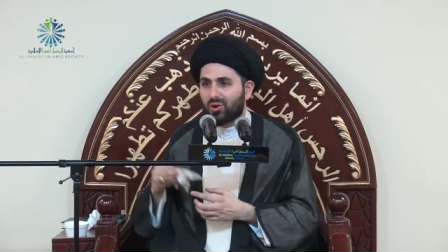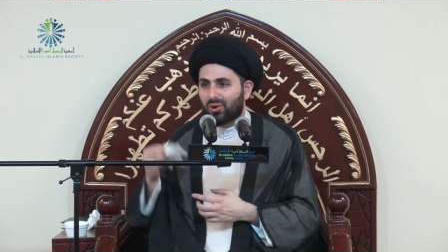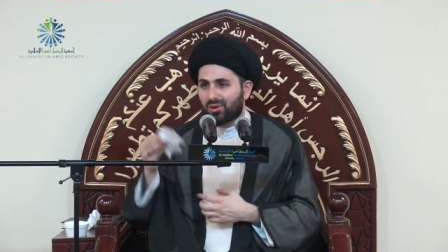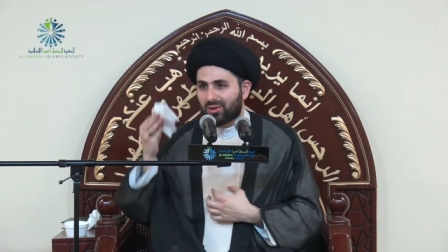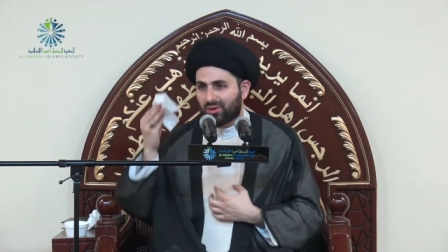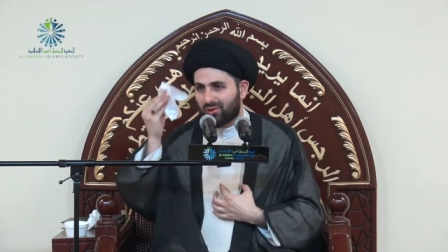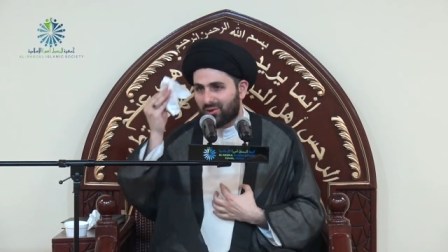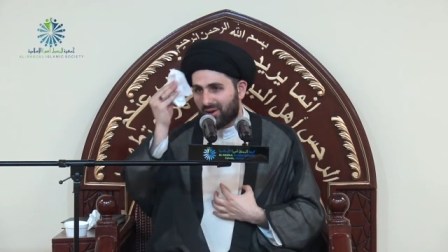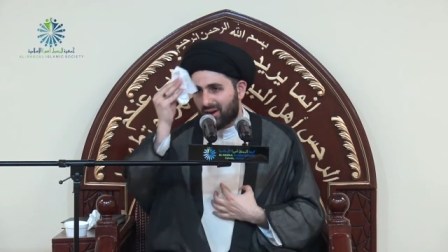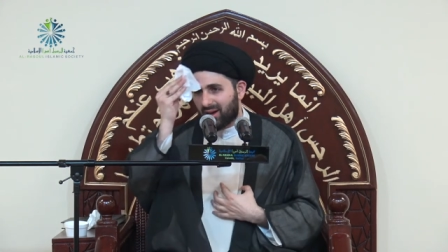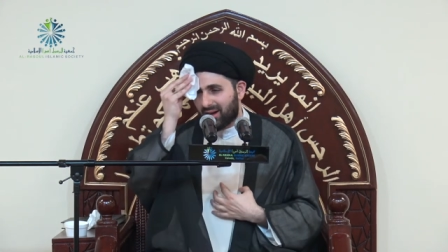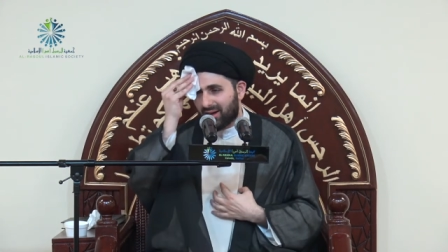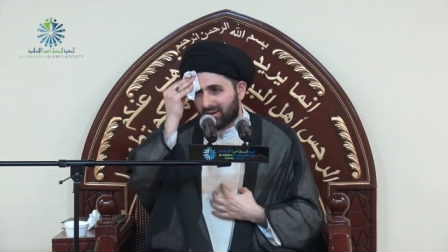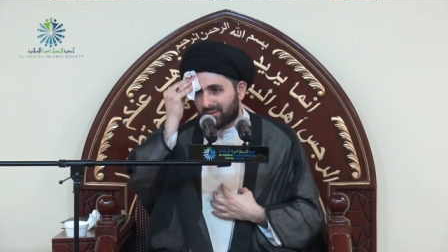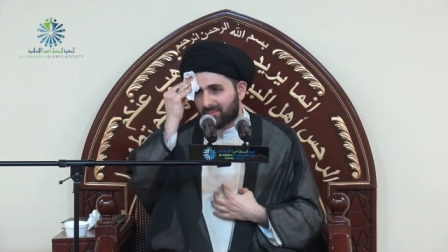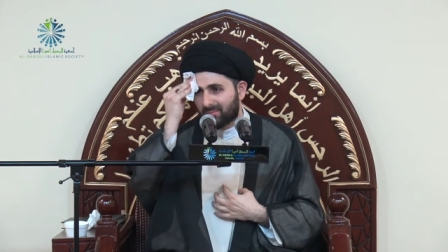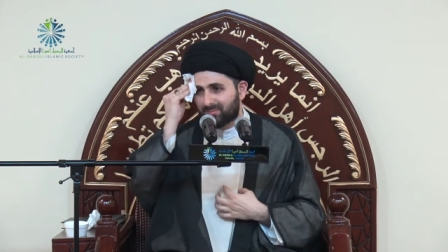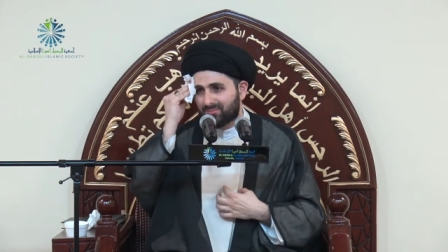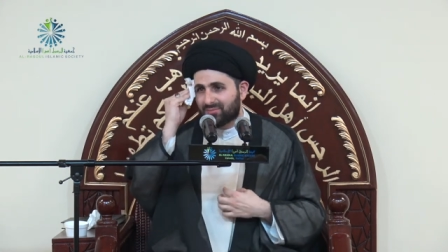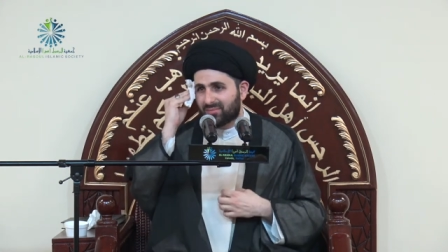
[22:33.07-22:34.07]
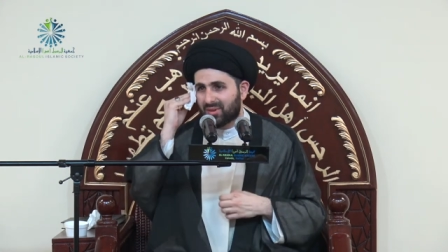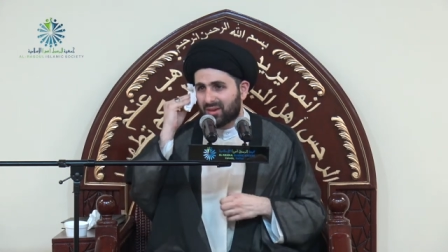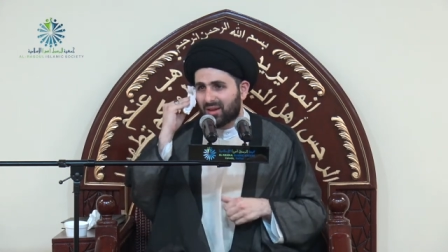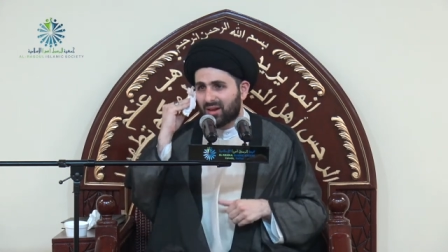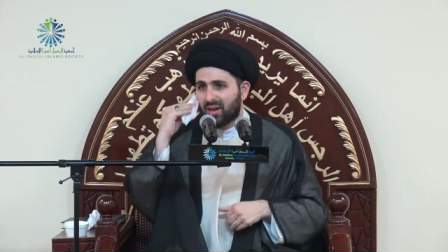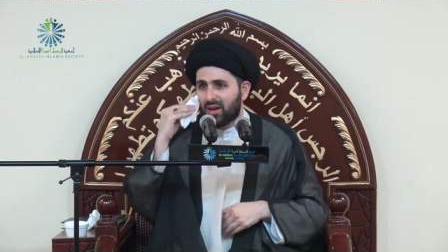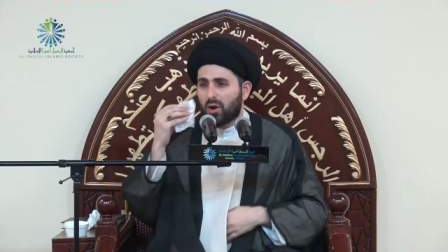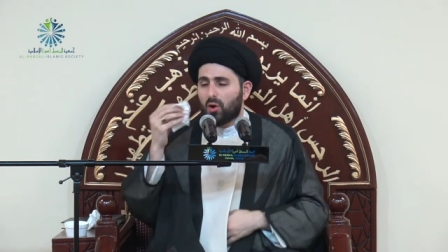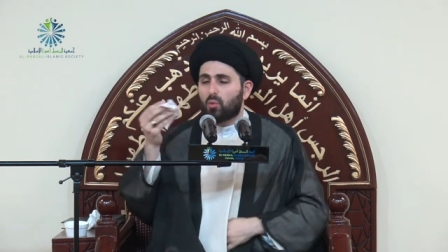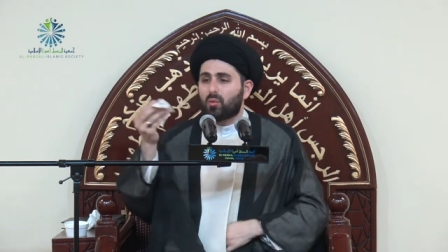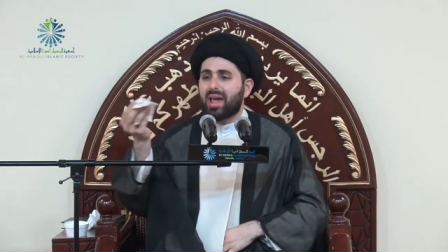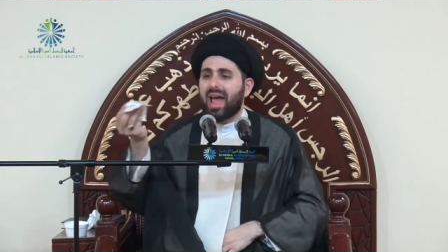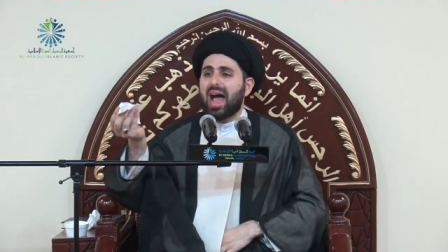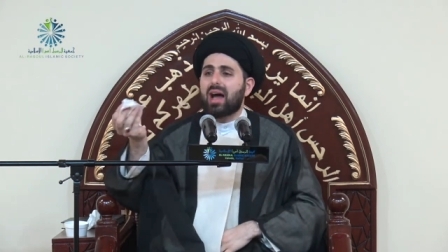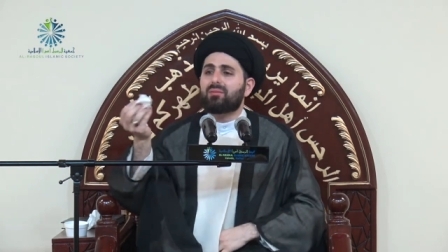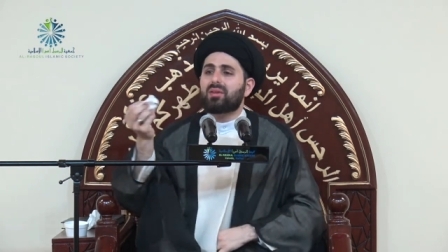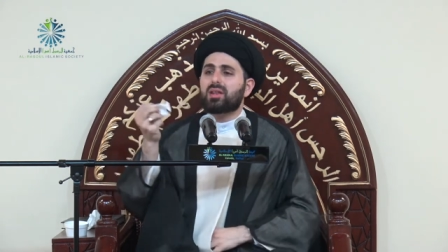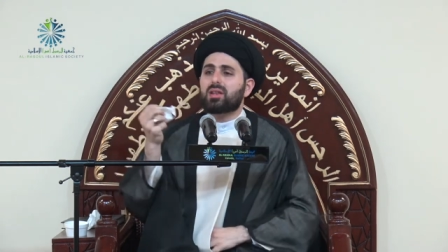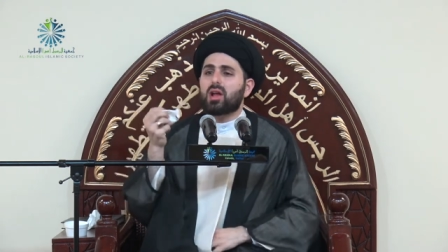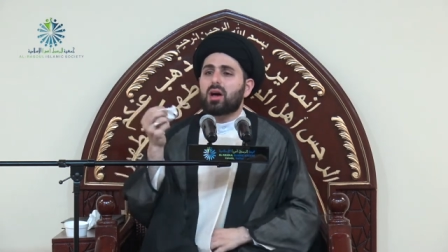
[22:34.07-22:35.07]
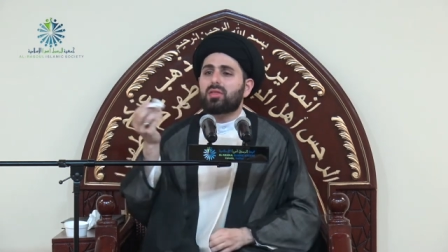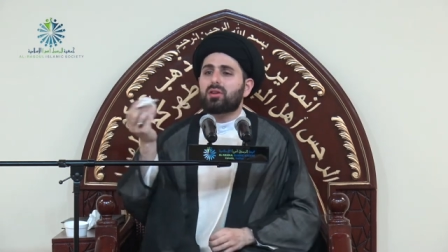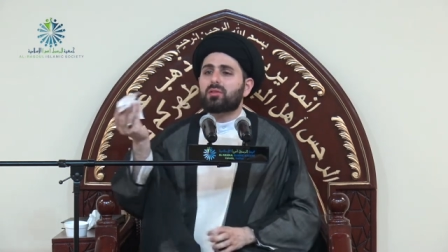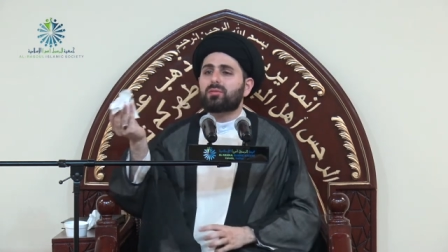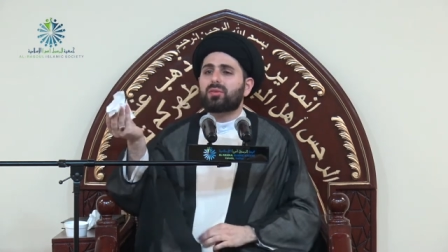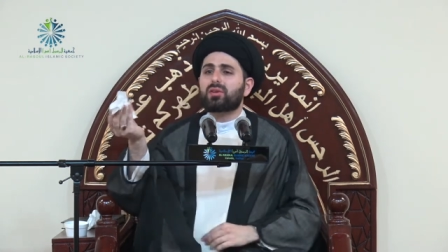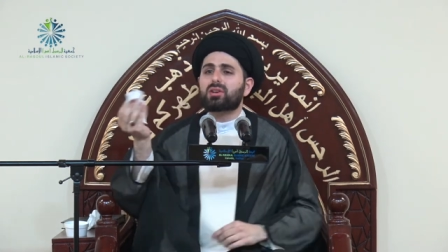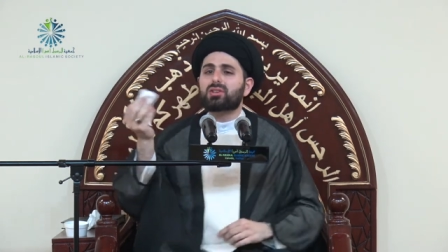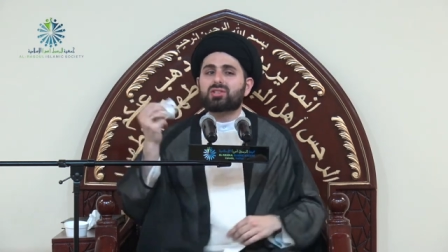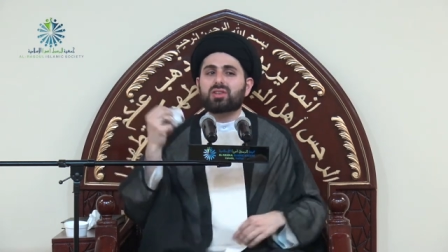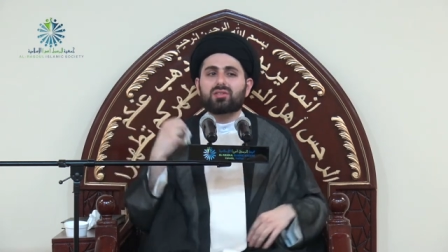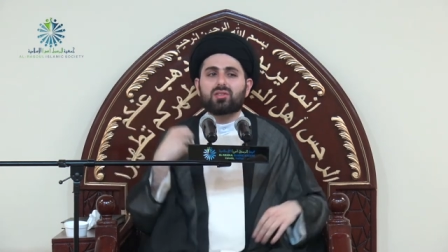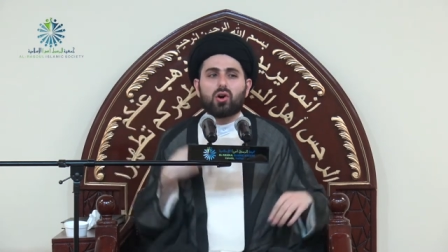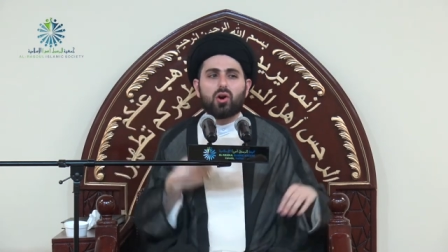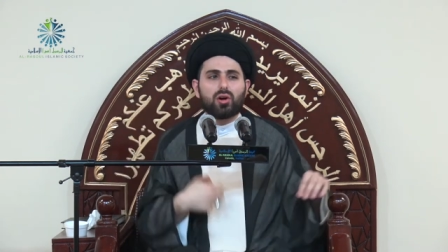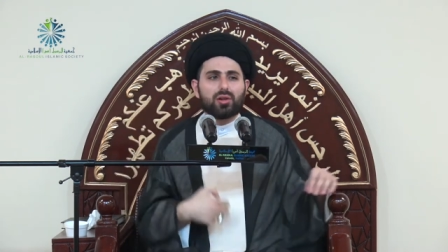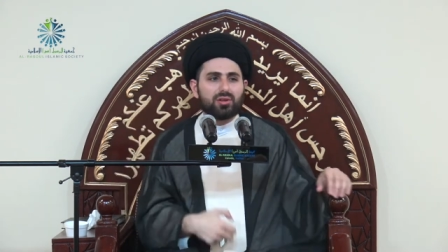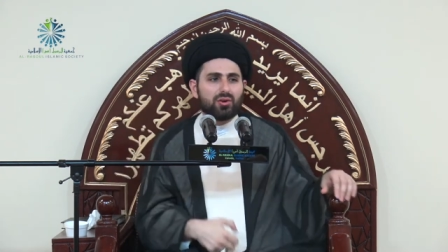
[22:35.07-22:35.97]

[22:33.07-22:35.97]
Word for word: Holy Quran. We have another verse in the Holy